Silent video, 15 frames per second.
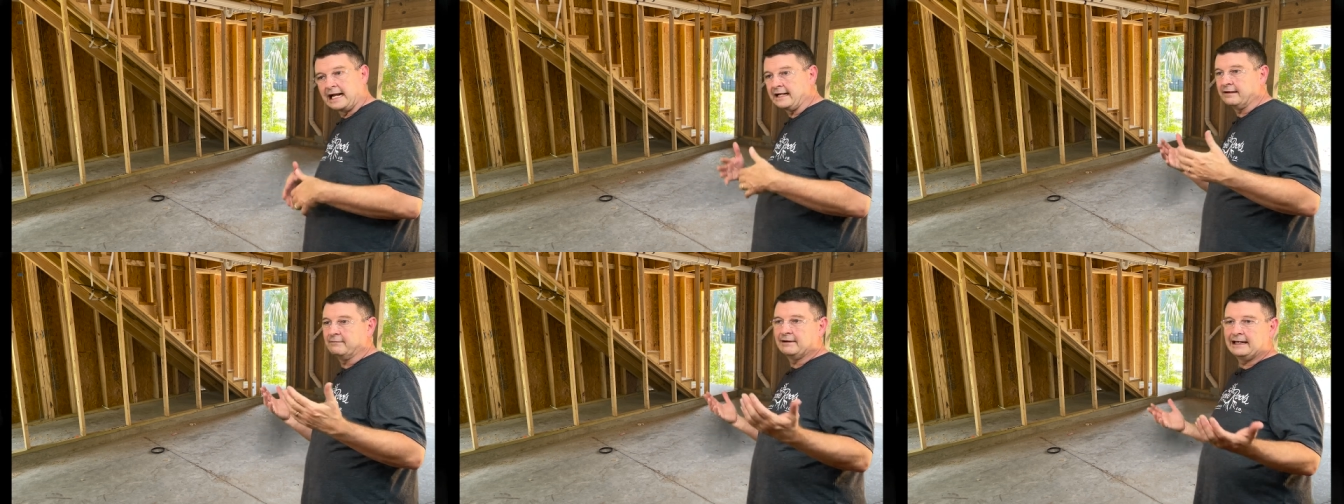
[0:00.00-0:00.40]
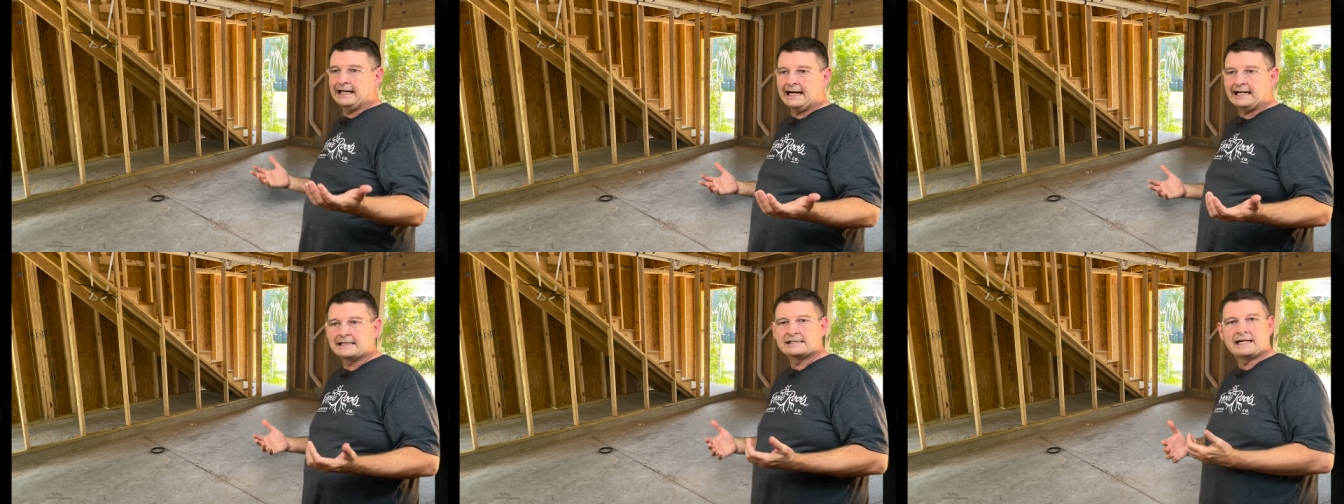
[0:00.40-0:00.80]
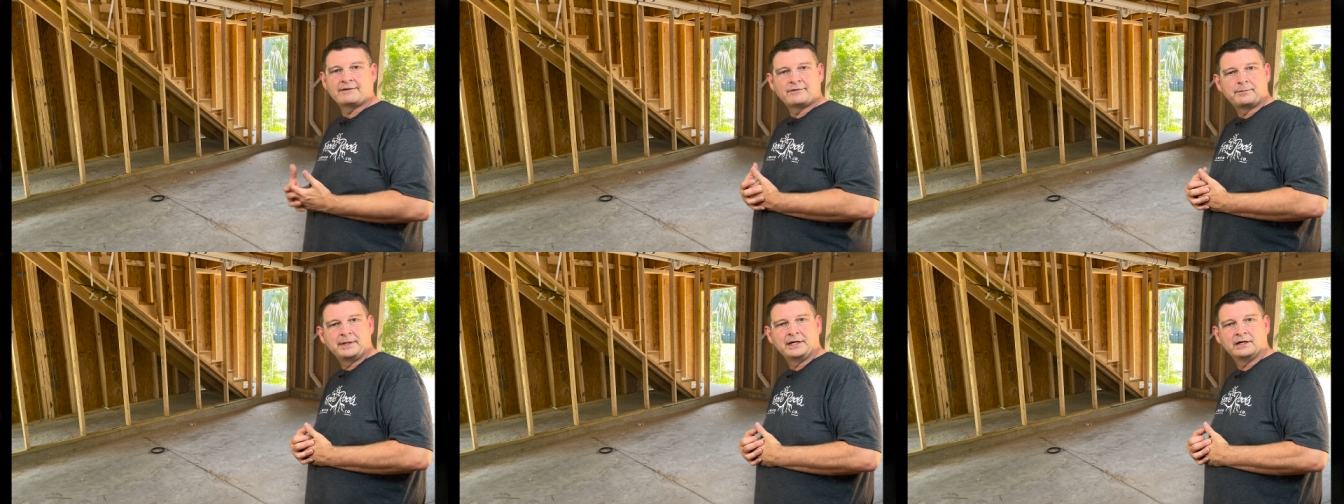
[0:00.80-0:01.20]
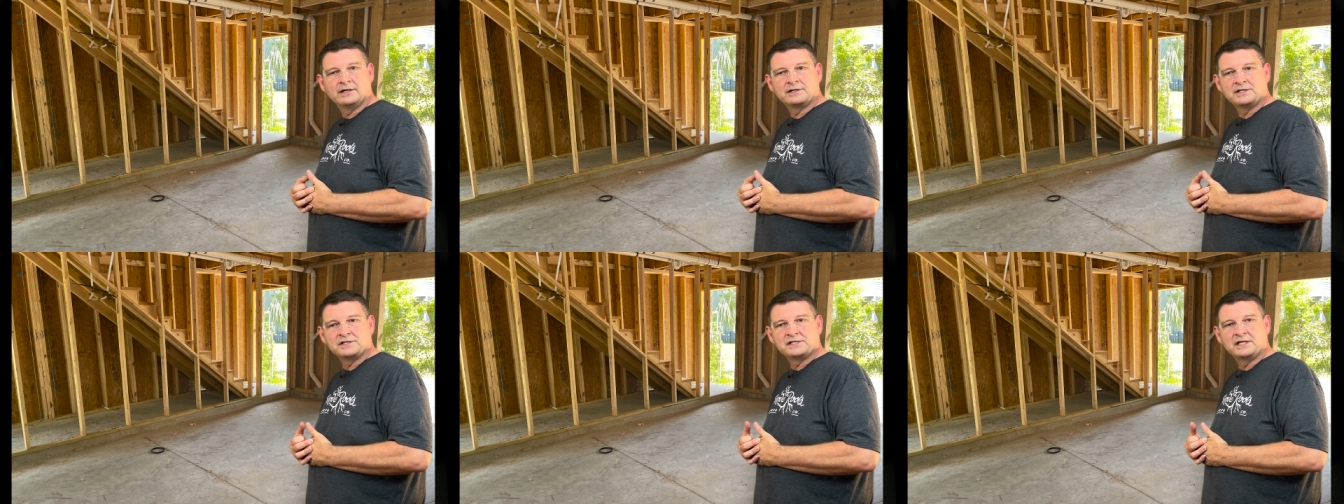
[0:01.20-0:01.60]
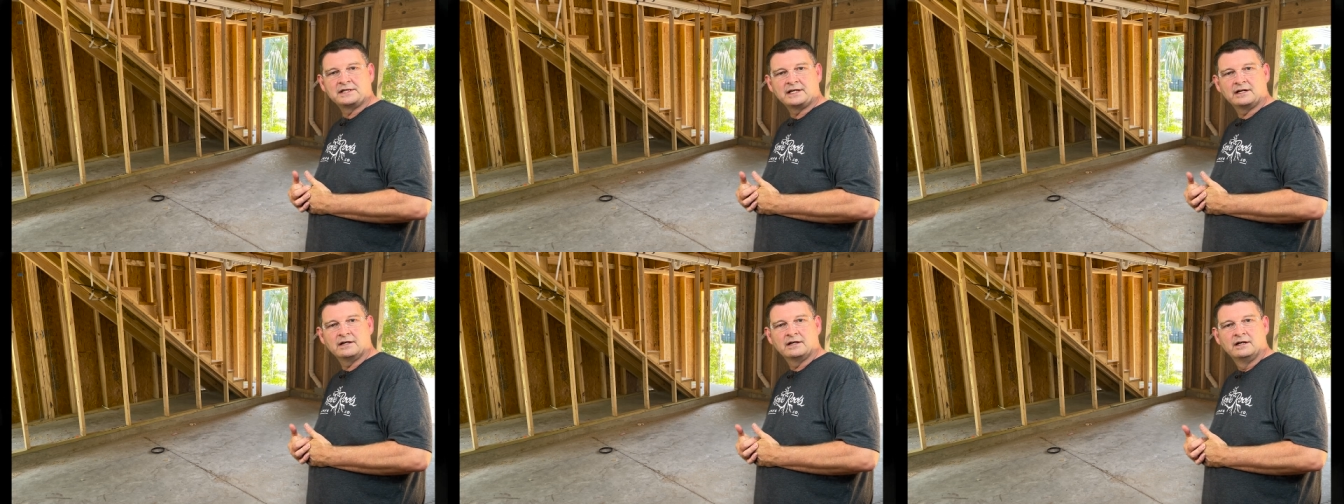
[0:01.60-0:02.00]
I can relax, have a beer, just
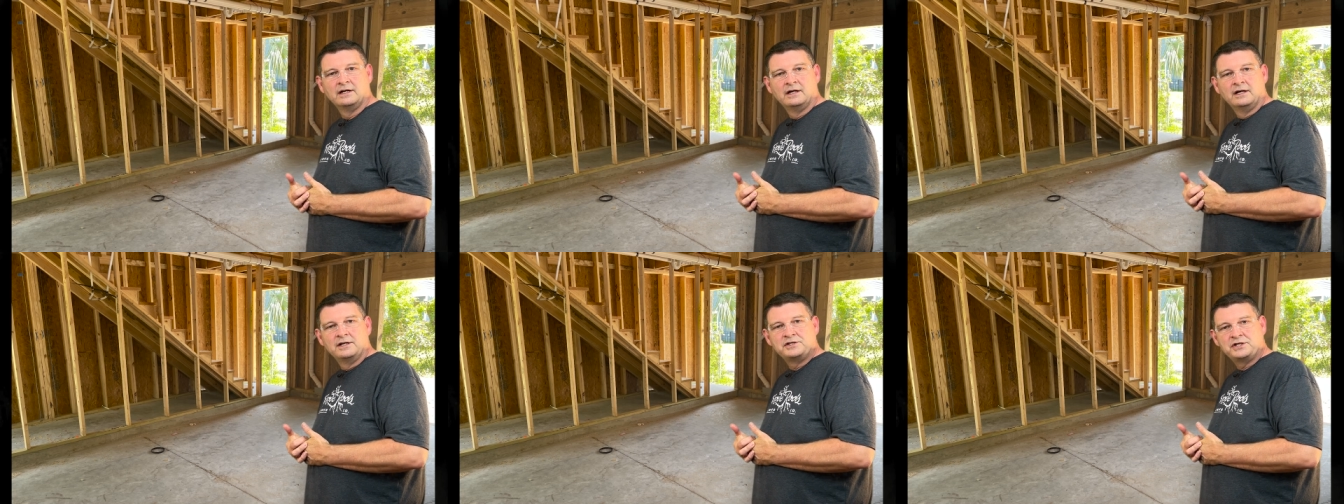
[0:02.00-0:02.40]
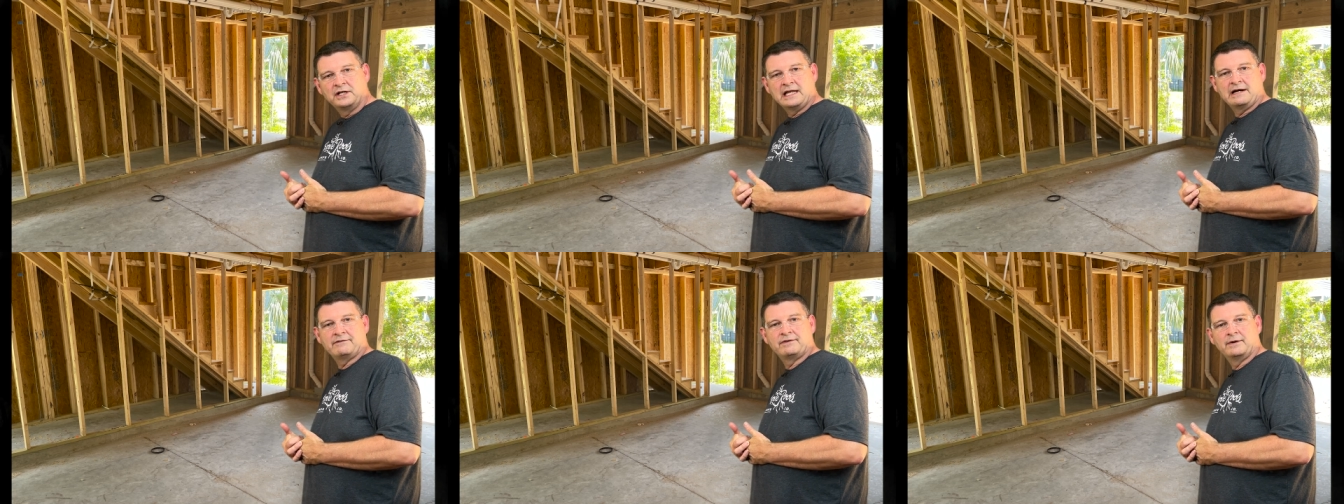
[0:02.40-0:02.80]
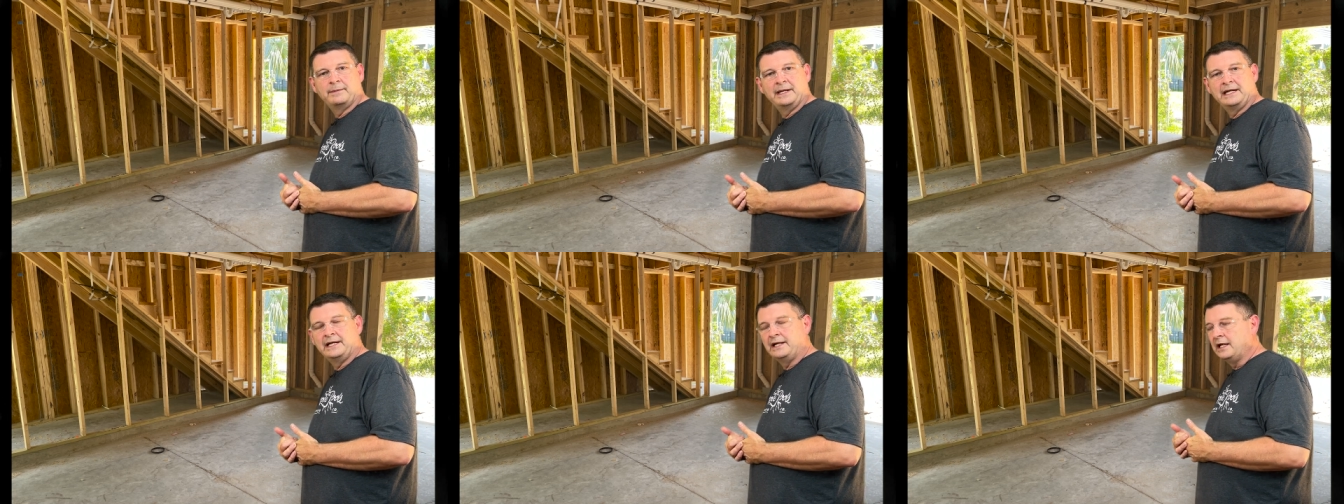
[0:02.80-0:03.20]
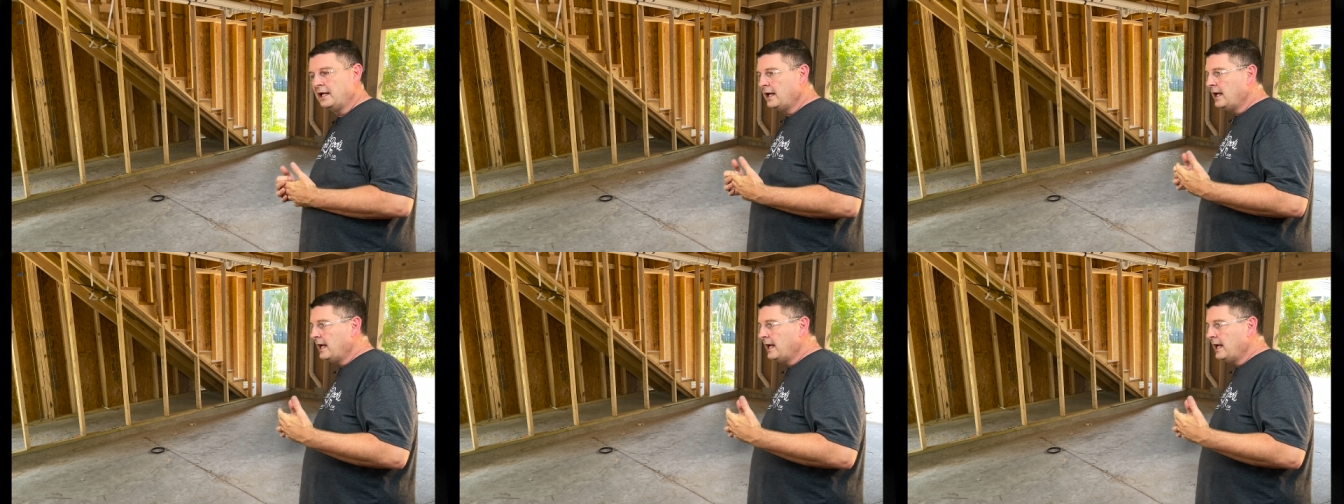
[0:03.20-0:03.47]
sit there, chill out for a minute.